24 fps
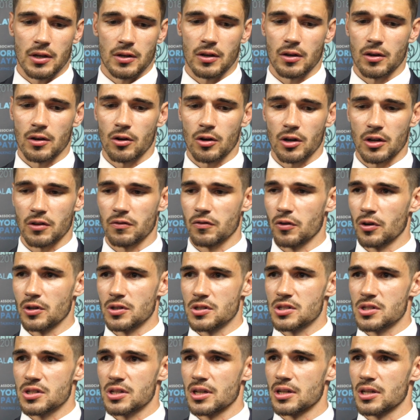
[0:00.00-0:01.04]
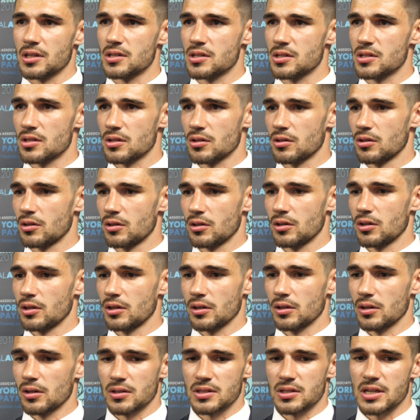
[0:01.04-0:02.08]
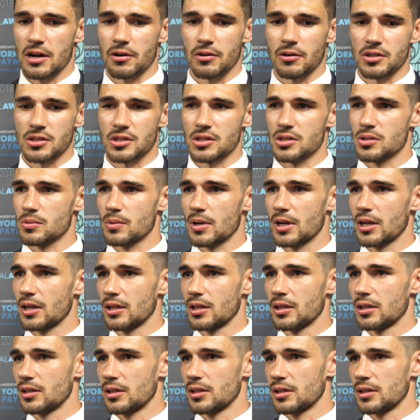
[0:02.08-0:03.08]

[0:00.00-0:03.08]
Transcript: Hoggy for instance, or Terence as well.